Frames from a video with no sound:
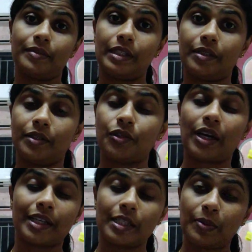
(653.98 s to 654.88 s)
The
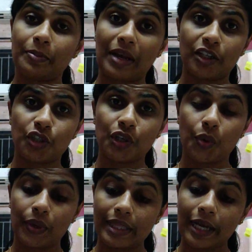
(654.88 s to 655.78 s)
drug has been mentioned
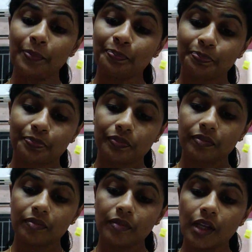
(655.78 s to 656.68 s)
over there.
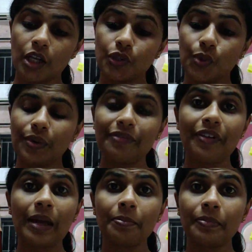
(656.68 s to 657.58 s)
So
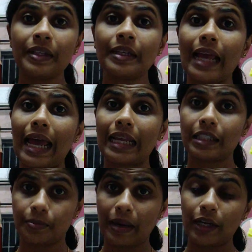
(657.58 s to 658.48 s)
rifampin
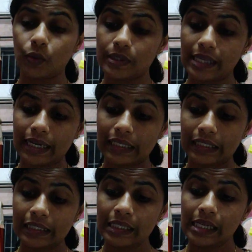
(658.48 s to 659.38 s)
and
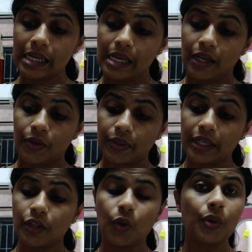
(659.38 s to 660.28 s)
minocycline,
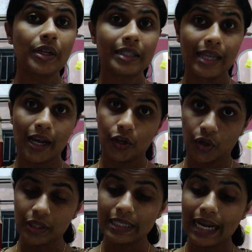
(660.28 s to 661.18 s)
okay, though they are not